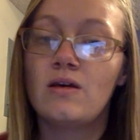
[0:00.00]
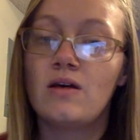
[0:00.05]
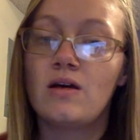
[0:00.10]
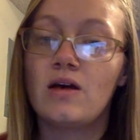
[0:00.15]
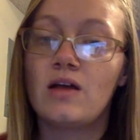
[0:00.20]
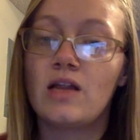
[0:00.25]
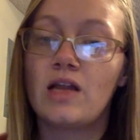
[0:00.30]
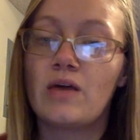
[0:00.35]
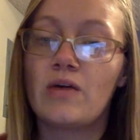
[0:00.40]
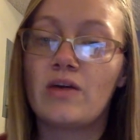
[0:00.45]

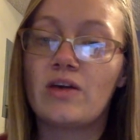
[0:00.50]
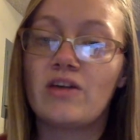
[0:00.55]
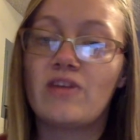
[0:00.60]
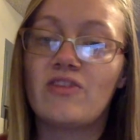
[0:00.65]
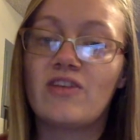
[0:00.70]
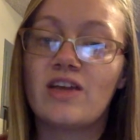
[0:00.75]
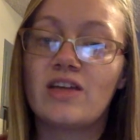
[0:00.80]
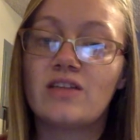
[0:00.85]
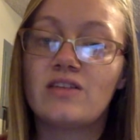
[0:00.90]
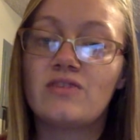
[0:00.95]
Allowing
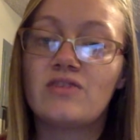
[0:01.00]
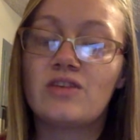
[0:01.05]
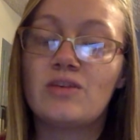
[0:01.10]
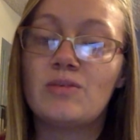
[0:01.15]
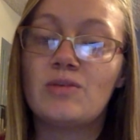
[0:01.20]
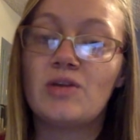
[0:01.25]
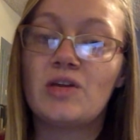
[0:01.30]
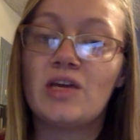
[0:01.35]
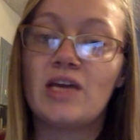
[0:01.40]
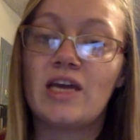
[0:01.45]
effective
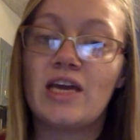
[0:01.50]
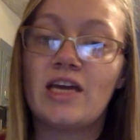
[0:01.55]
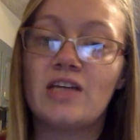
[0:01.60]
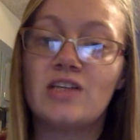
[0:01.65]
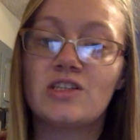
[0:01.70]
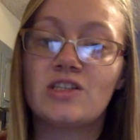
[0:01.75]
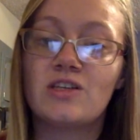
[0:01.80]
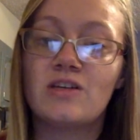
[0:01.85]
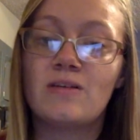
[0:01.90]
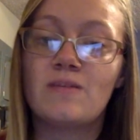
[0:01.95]

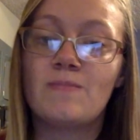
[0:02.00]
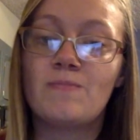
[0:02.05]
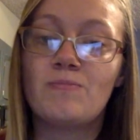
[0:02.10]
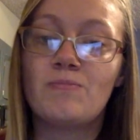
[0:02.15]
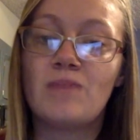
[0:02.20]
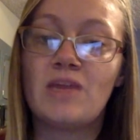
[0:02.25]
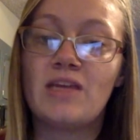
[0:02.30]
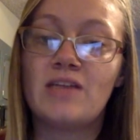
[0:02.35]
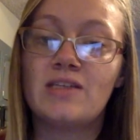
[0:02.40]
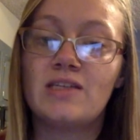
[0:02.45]
communication,
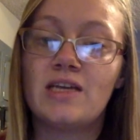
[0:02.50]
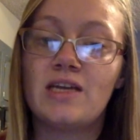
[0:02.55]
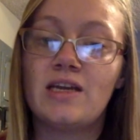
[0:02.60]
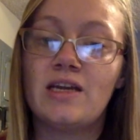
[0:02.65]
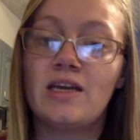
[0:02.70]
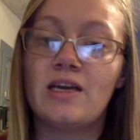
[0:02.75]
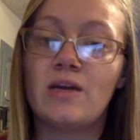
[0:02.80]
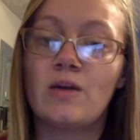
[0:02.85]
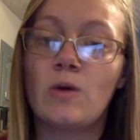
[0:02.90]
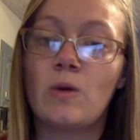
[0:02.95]

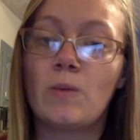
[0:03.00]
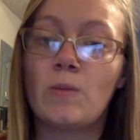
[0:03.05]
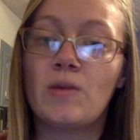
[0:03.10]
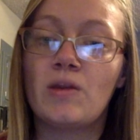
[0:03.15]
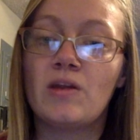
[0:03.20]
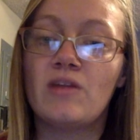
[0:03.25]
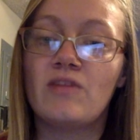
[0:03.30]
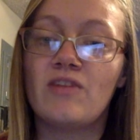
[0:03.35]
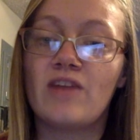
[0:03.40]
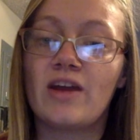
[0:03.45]
maintaining an open
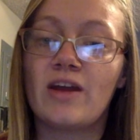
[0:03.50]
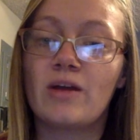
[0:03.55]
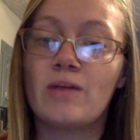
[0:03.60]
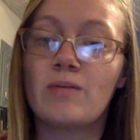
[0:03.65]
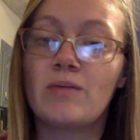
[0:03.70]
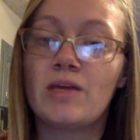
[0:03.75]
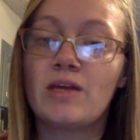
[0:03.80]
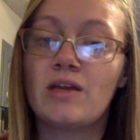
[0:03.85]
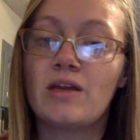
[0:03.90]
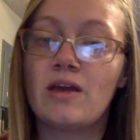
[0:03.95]

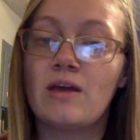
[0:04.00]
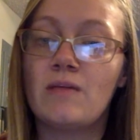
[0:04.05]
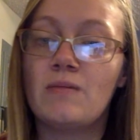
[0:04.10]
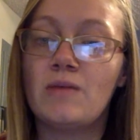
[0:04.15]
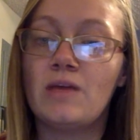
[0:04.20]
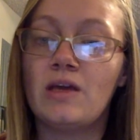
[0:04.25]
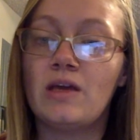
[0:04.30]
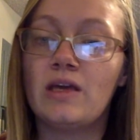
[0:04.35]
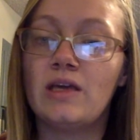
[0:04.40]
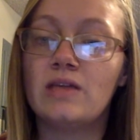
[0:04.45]
environment, and
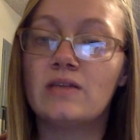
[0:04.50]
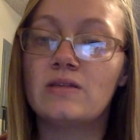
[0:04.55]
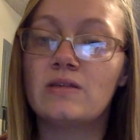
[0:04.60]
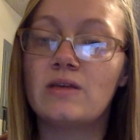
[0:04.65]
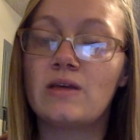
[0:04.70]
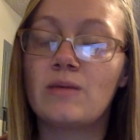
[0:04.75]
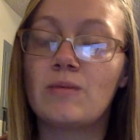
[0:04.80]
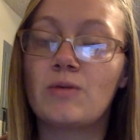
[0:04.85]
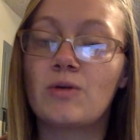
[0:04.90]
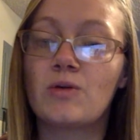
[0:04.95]
being
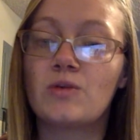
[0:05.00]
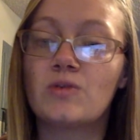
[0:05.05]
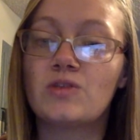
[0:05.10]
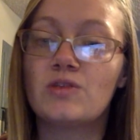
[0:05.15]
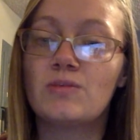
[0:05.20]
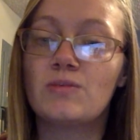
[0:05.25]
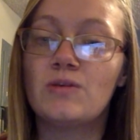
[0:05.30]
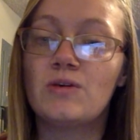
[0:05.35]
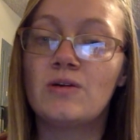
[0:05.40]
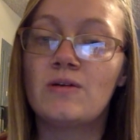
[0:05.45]
easily
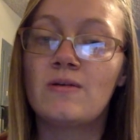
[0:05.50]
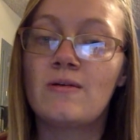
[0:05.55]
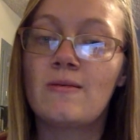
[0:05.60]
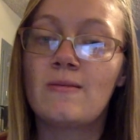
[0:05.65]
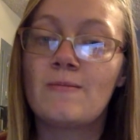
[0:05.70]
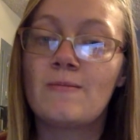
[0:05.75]
approachable